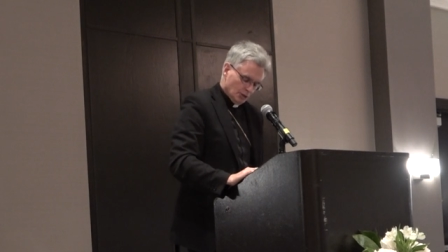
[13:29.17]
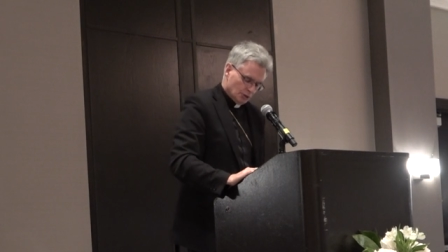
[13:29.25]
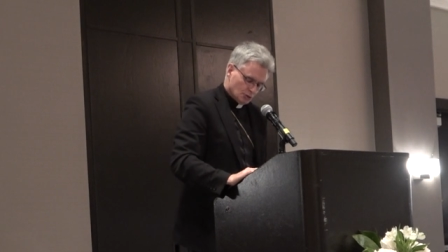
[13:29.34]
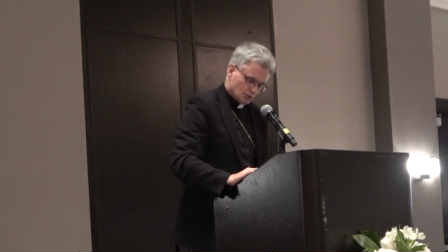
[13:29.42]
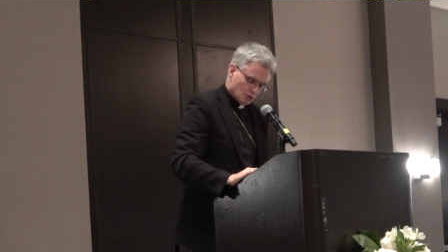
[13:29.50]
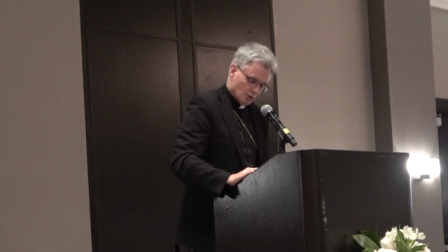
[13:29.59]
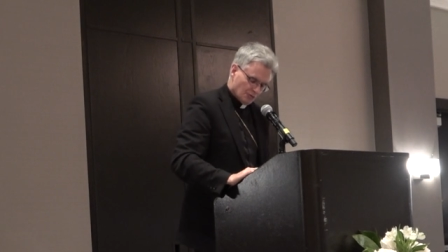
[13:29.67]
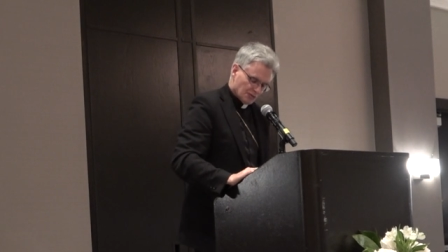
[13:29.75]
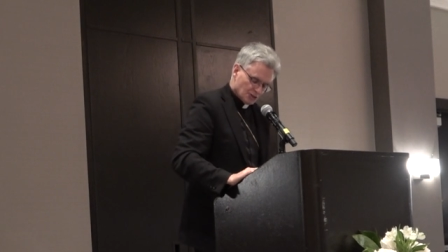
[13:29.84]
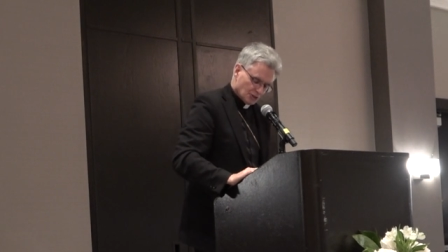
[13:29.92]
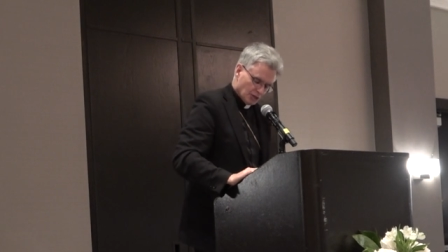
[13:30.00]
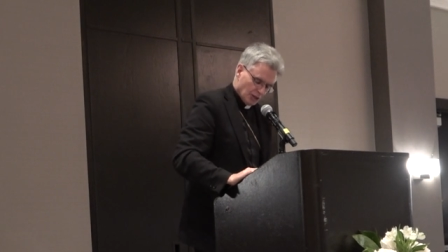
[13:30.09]
used to
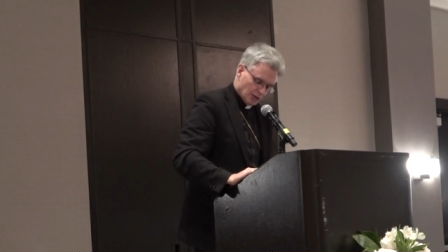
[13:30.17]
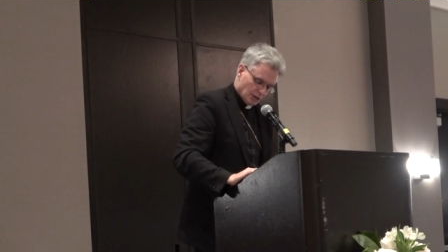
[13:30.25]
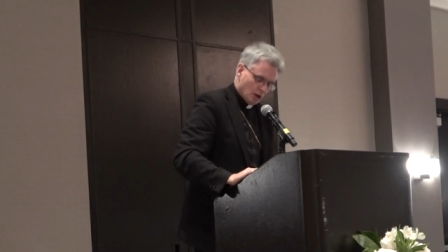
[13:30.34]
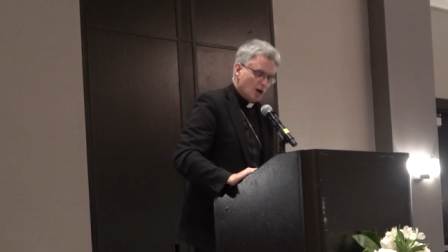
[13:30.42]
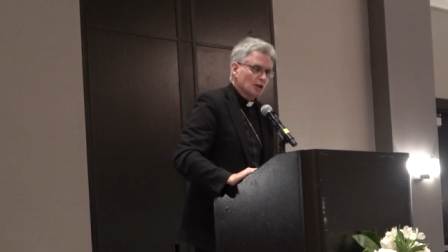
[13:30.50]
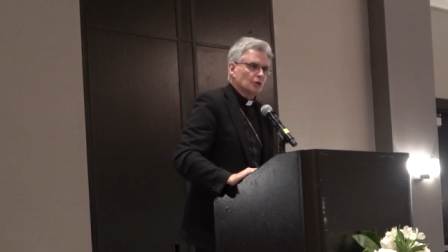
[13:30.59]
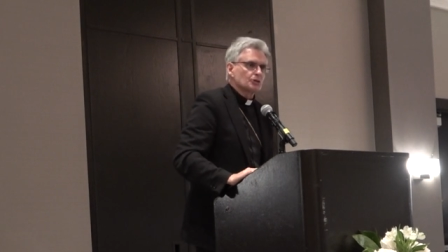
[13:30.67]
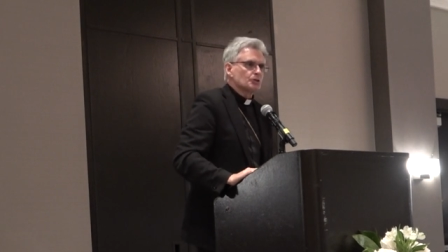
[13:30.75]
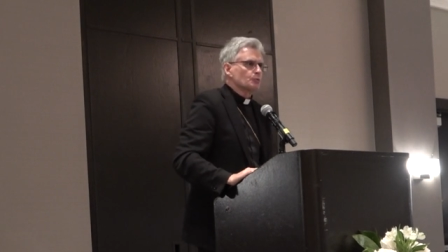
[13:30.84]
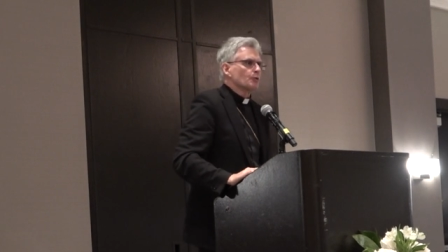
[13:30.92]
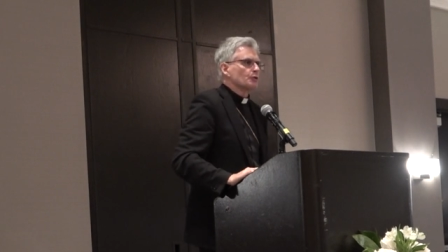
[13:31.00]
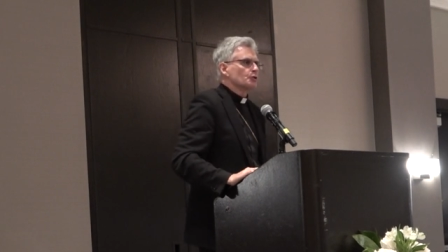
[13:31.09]
often say that college
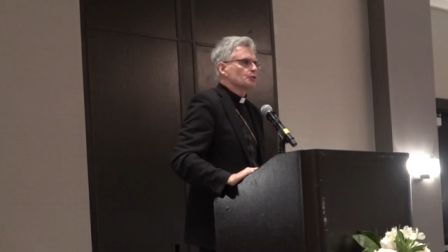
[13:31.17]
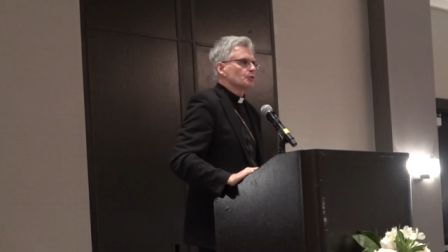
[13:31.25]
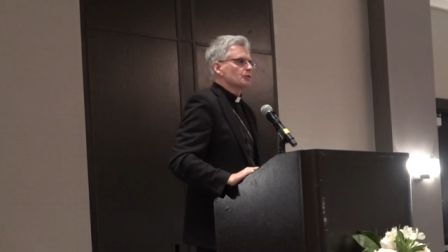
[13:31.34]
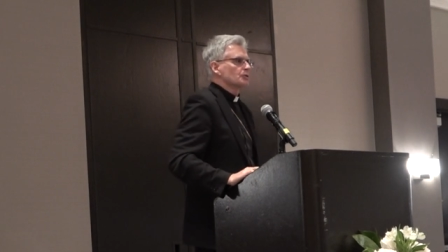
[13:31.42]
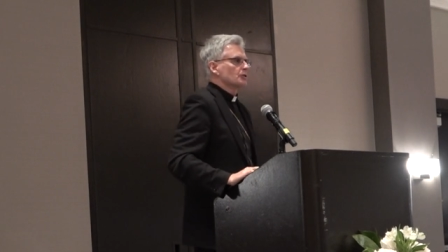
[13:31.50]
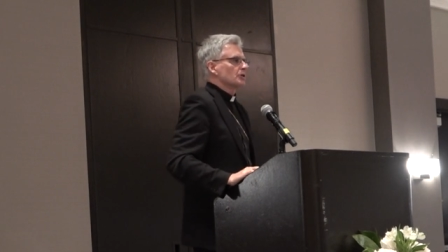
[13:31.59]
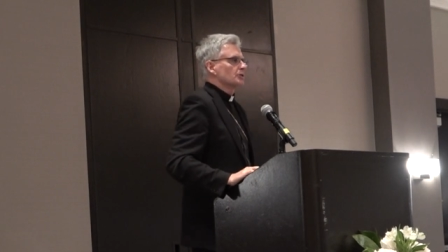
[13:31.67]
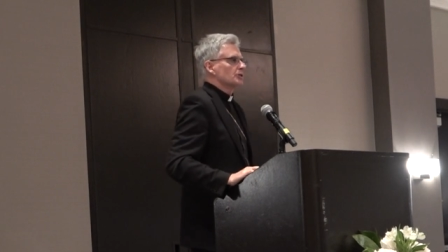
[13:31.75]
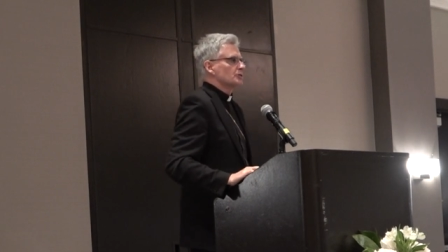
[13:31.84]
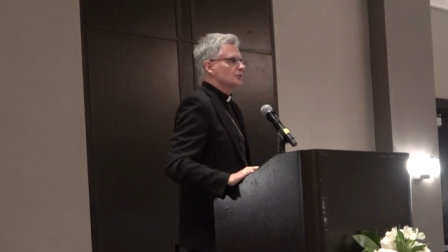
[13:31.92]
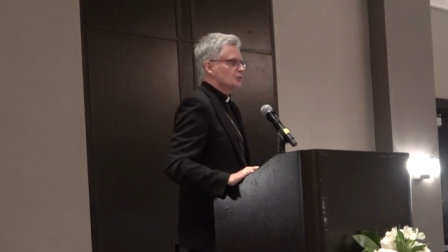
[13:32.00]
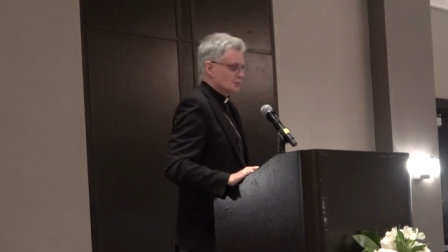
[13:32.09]
is where the church
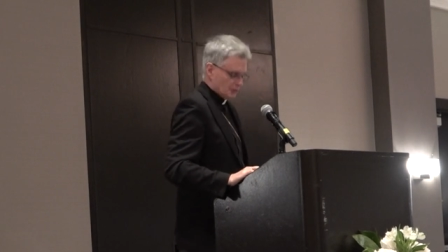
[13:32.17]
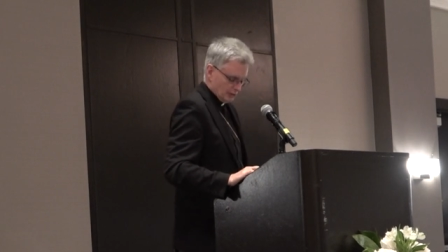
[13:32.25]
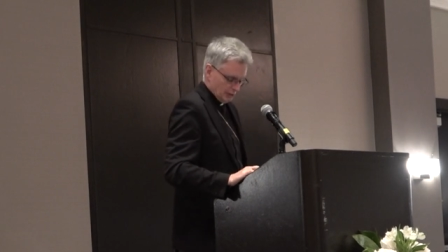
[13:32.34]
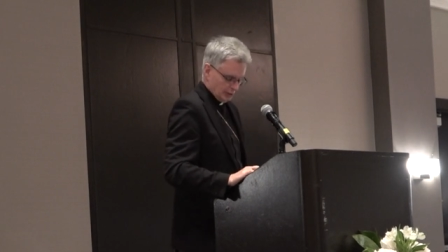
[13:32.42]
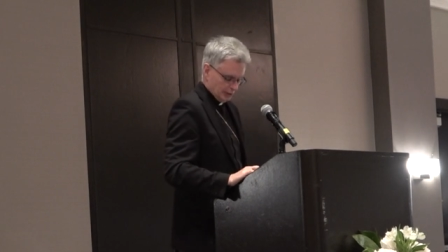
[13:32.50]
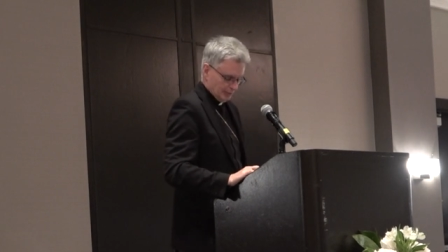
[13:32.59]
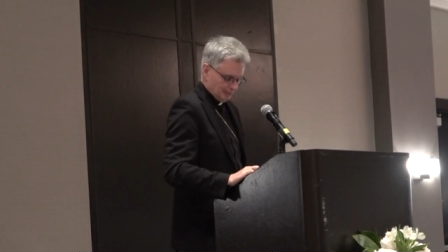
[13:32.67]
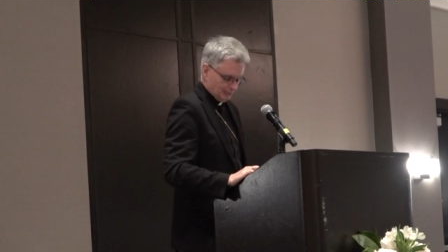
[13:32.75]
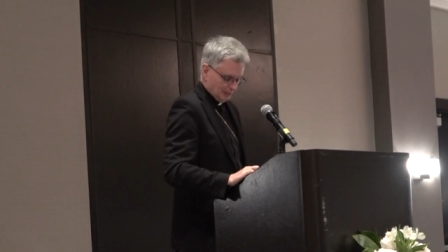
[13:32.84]
does its thinking.